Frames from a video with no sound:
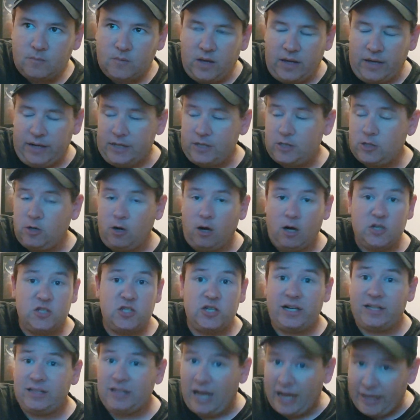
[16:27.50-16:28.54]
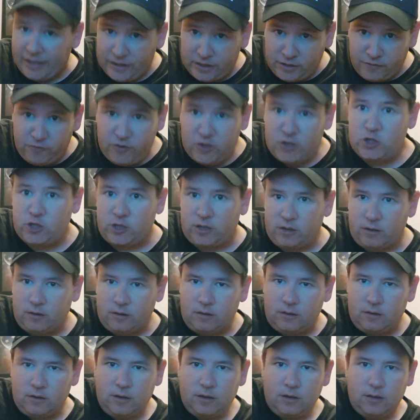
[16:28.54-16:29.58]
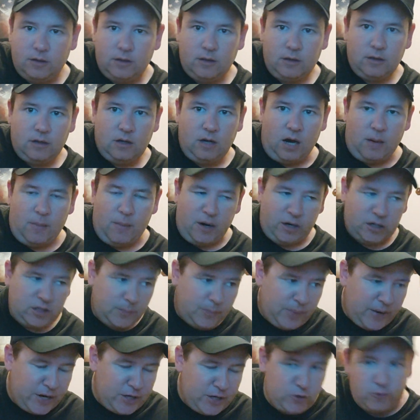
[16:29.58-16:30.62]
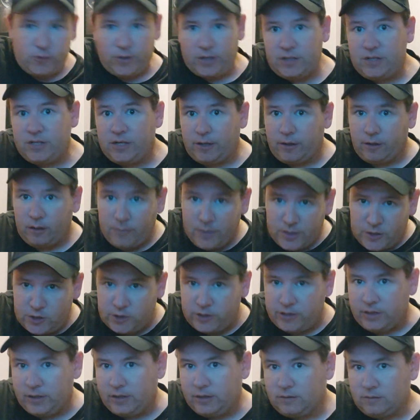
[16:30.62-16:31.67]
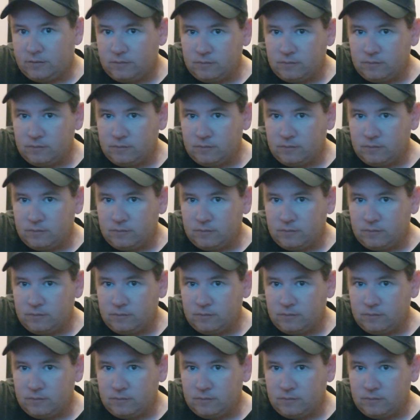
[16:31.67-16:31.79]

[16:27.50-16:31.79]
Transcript: And it's causing a lot of division among the Patriots here in Michigan.